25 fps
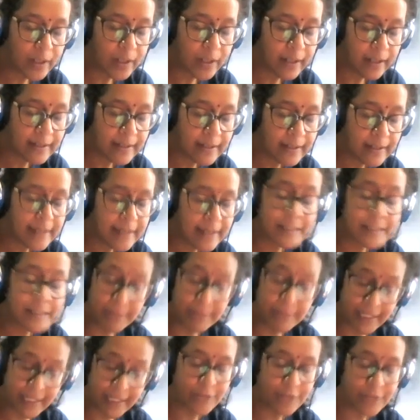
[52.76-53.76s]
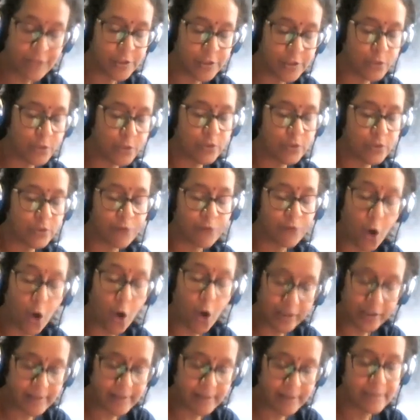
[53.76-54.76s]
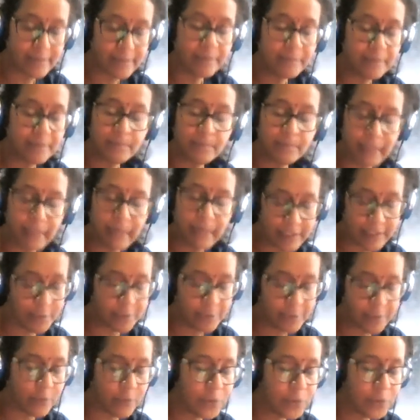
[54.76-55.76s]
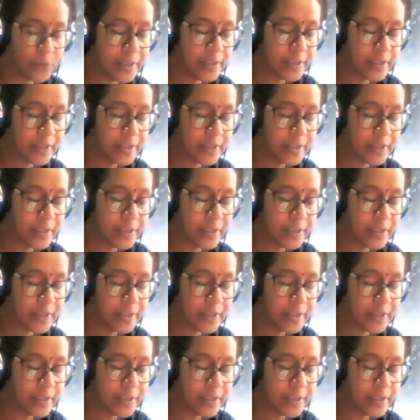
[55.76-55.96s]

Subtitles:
Hussman Institute of Autism, Baltimore,